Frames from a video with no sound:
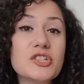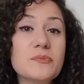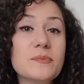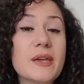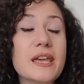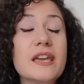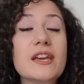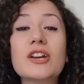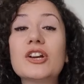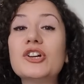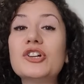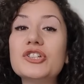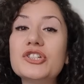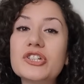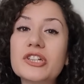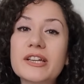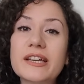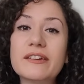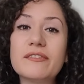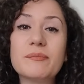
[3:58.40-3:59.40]
me, could
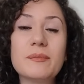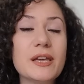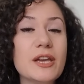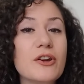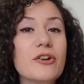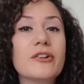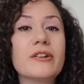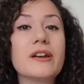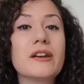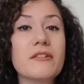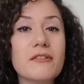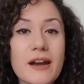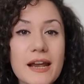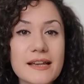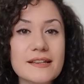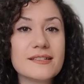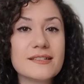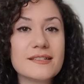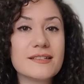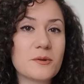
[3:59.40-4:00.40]
you give me your
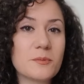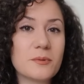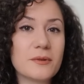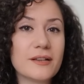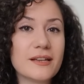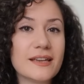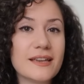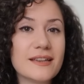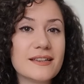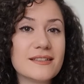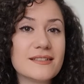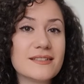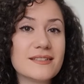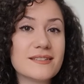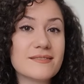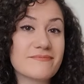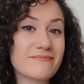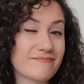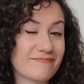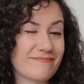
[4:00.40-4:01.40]
eraser,
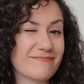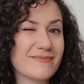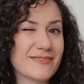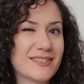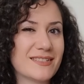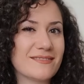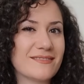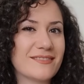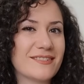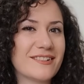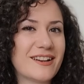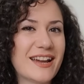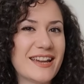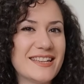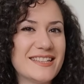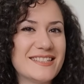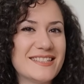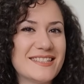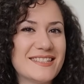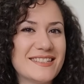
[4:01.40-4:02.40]
please?
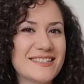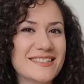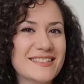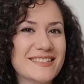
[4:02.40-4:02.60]
Right.